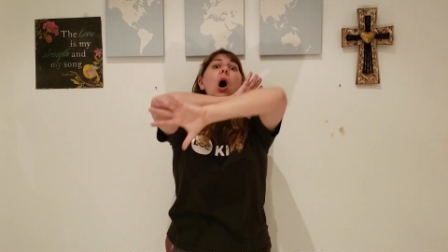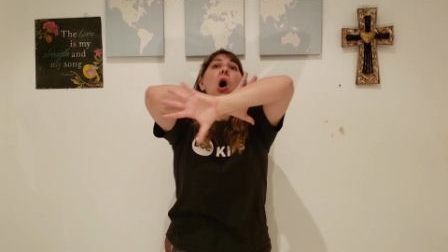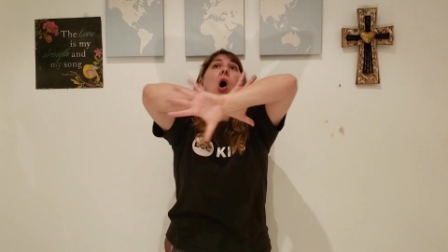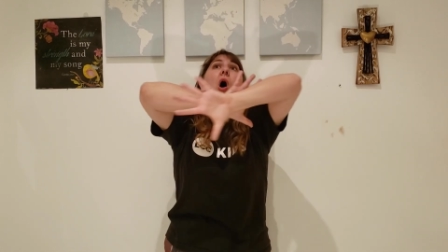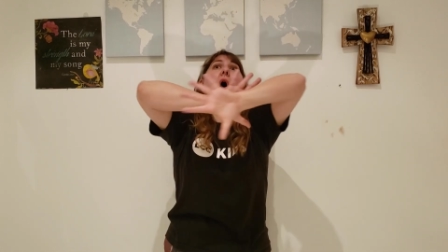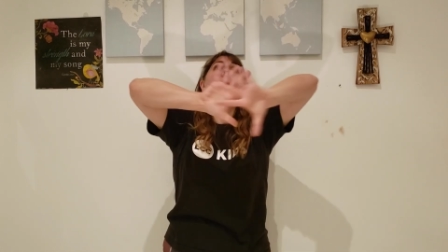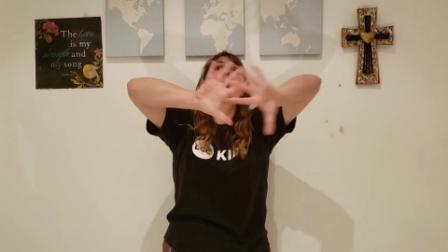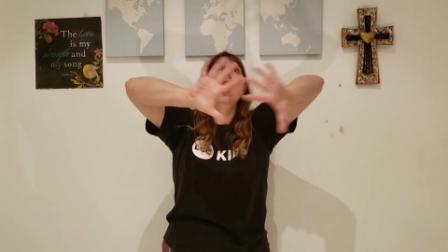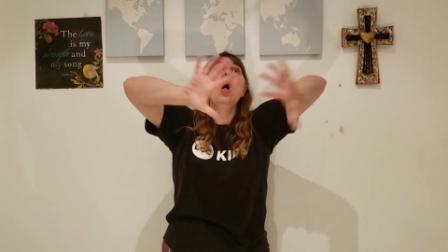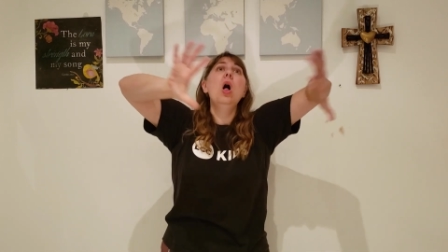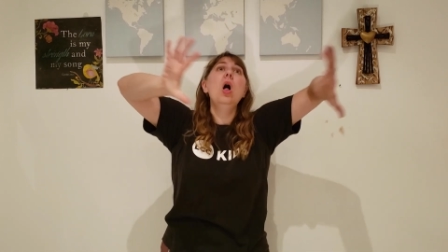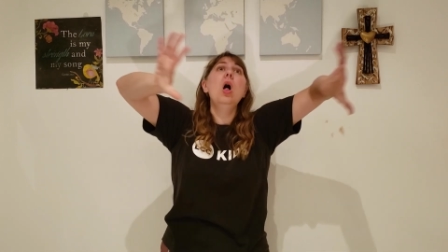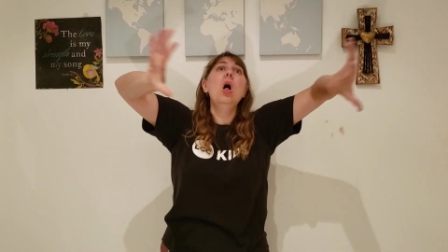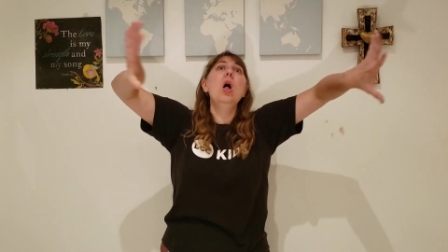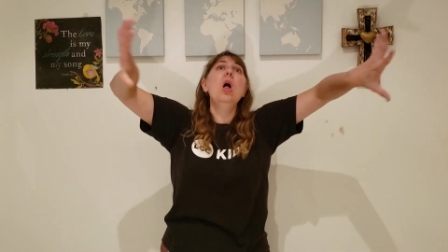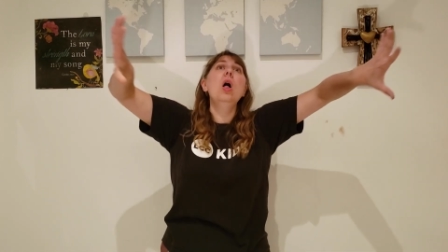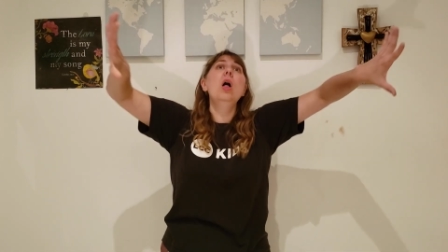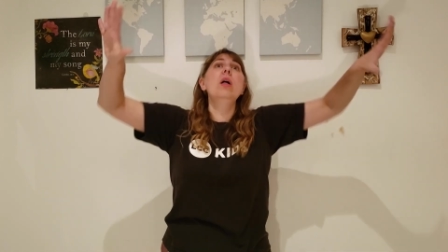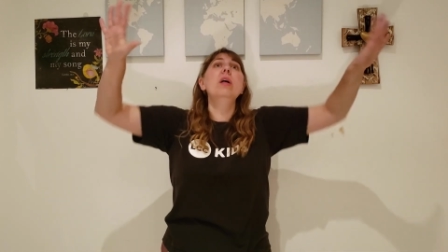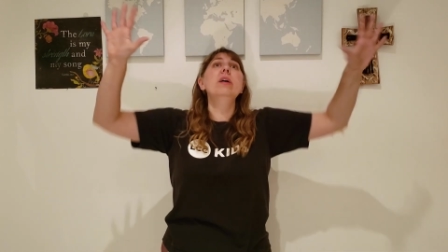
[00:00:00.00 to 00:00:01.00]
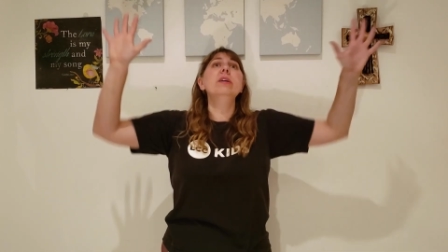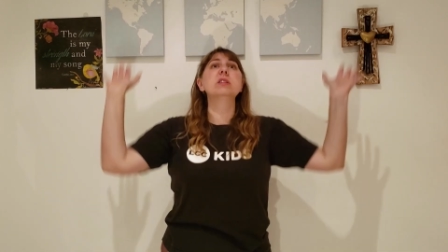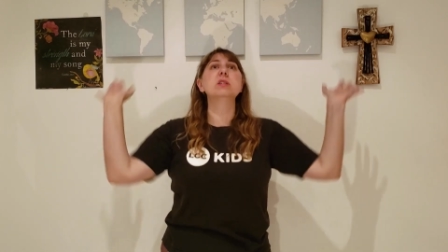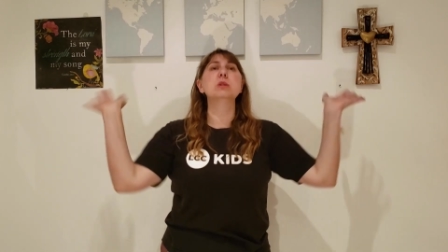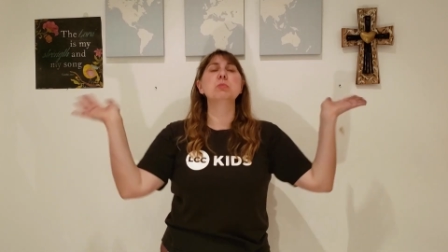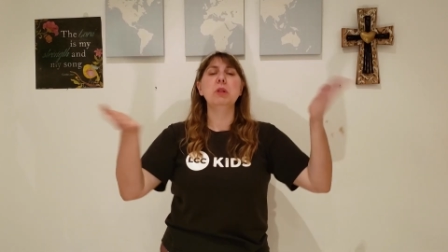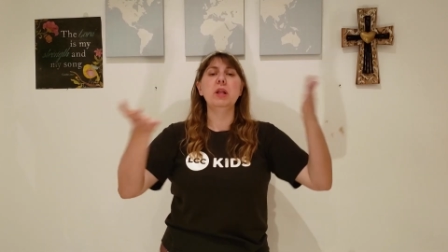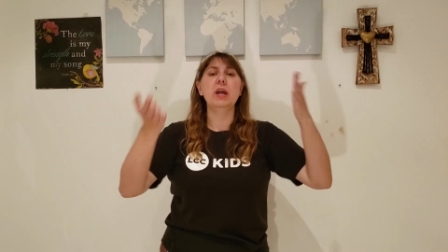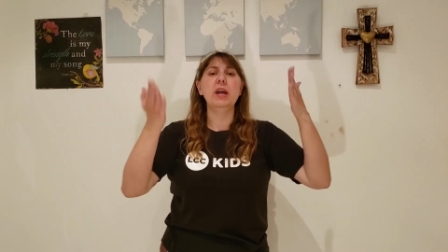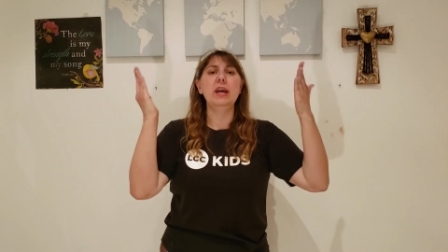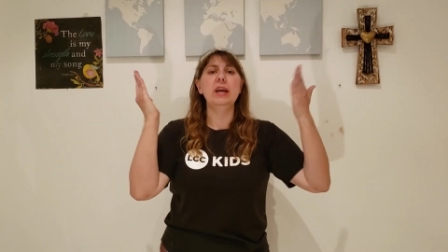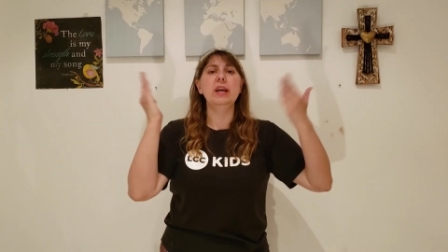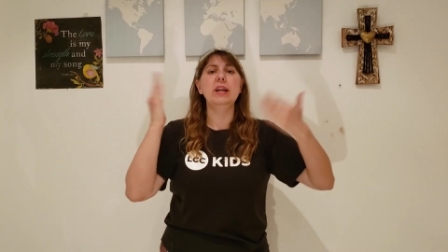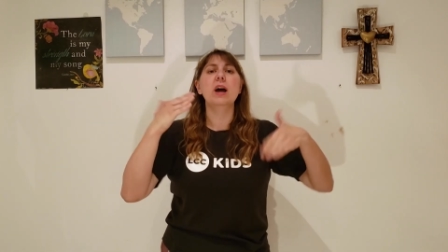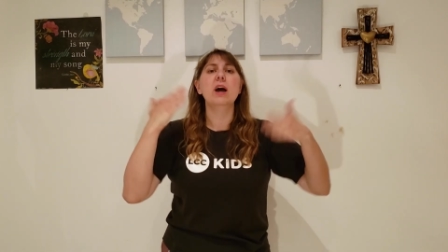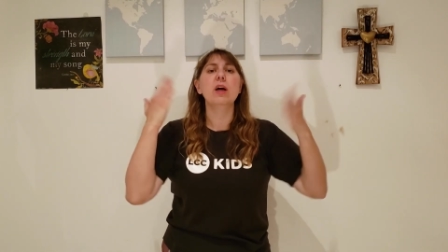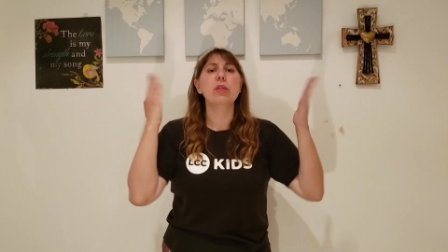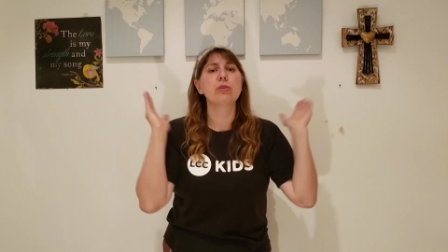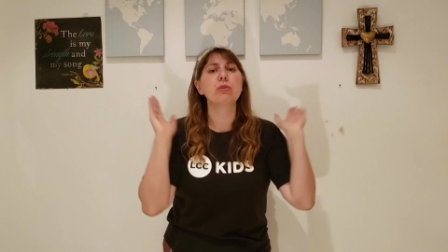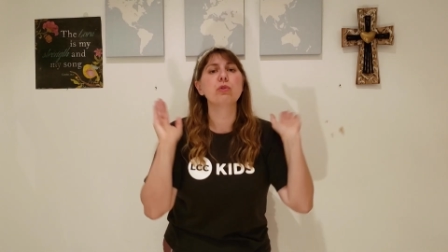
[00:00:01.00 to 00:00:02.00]
all
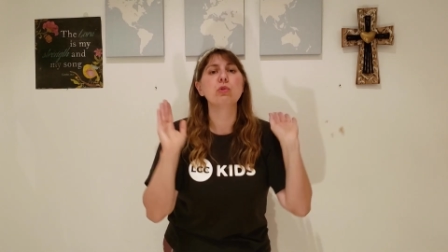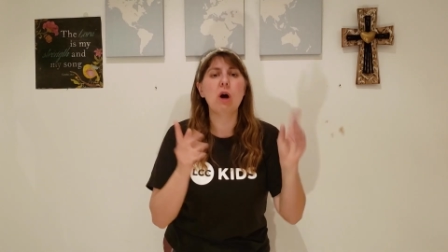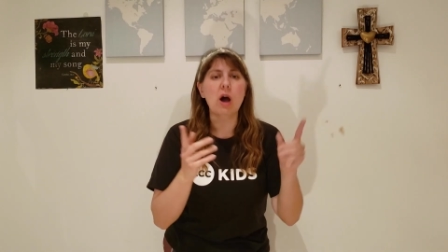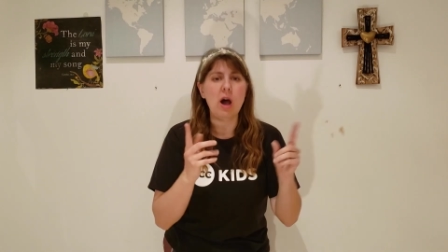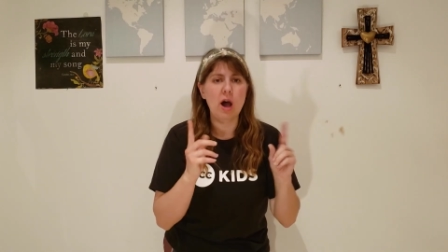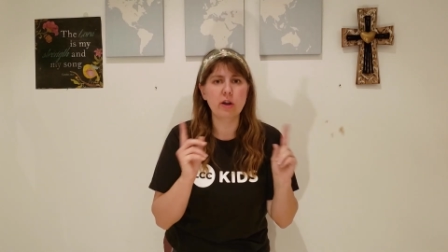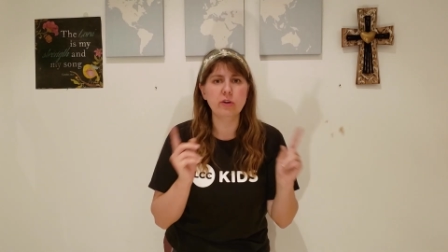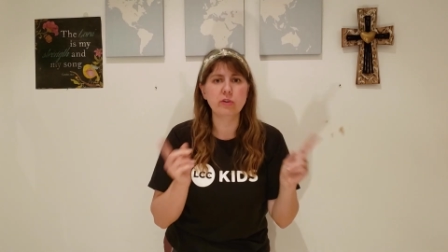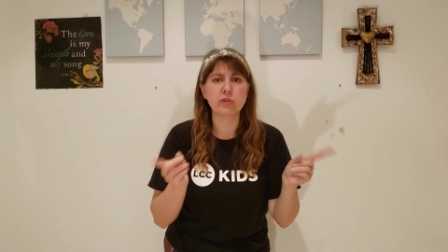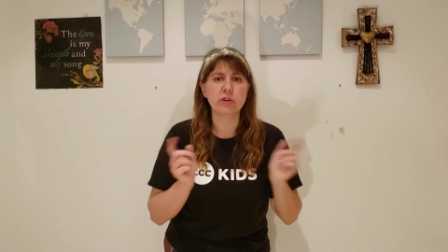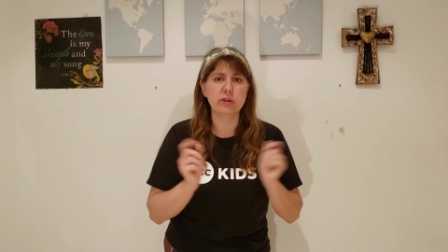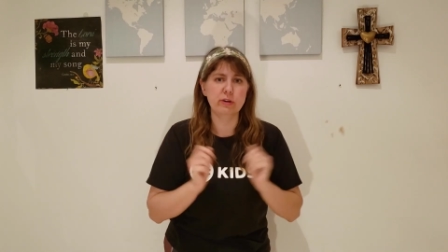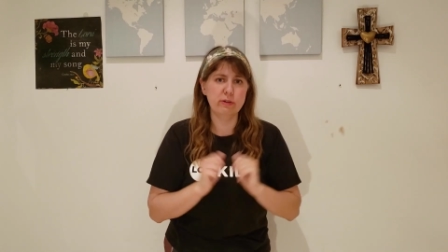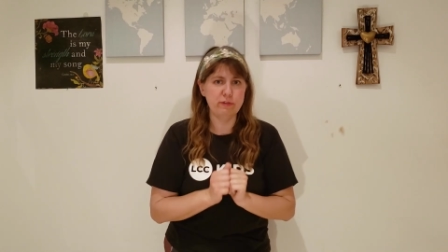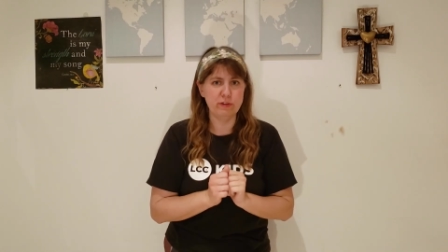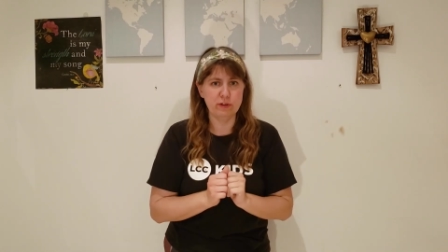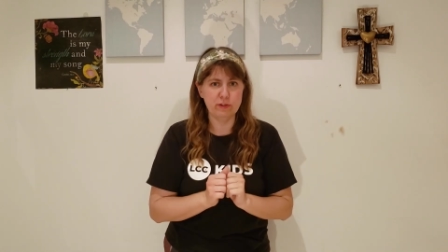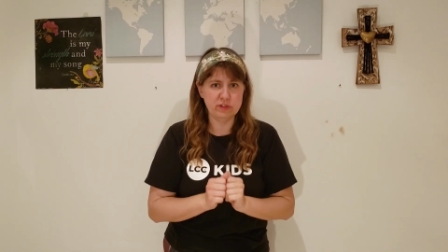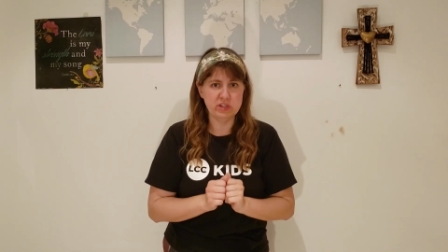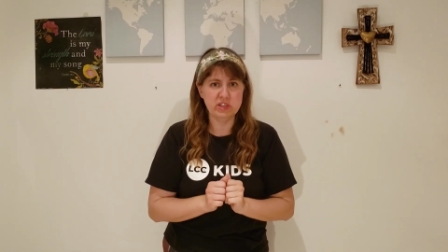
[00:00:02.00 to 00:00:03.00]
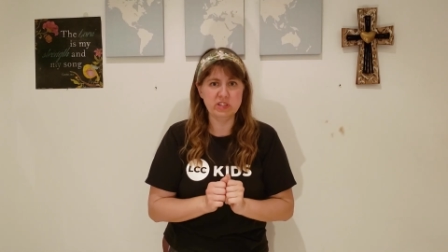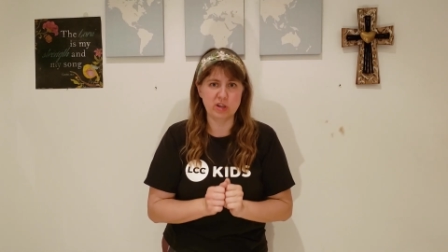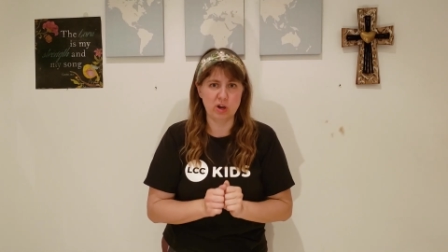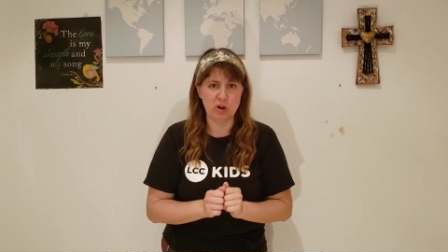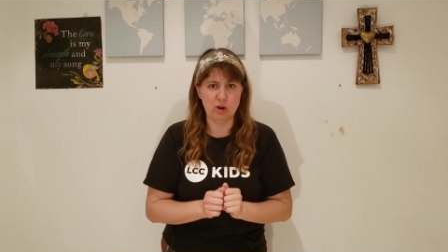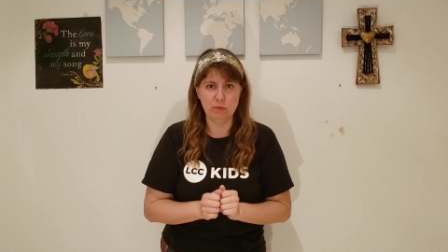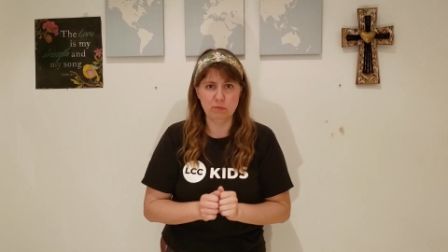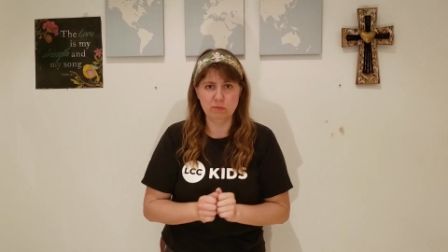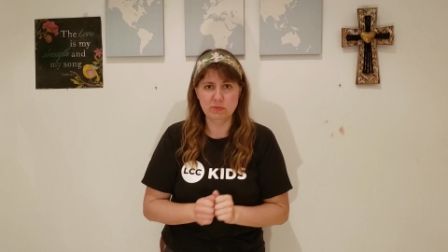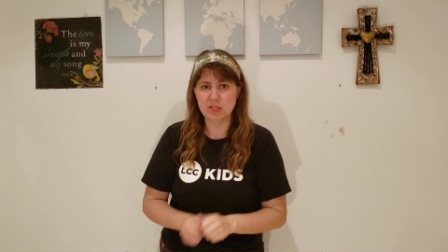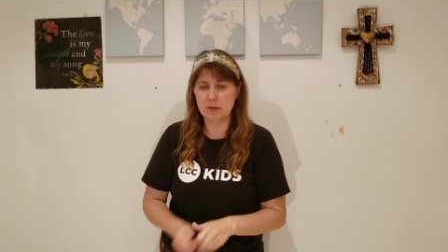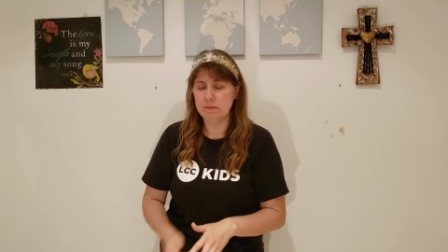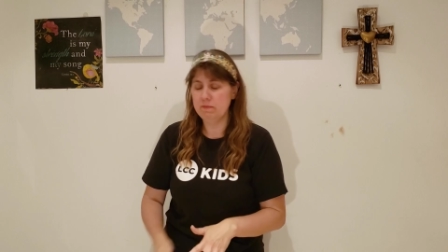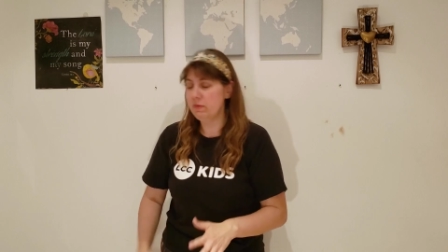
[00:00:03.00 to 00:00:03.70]
splayed through 150 Psalms.